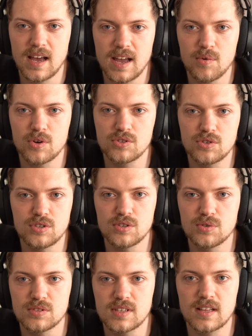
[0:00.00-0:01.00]
I want to
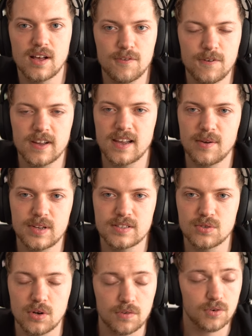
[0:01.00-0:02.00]
use the Cloudflare KV
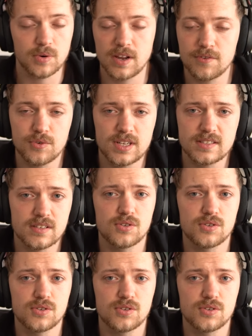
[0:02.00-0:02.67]
store for whatever reason.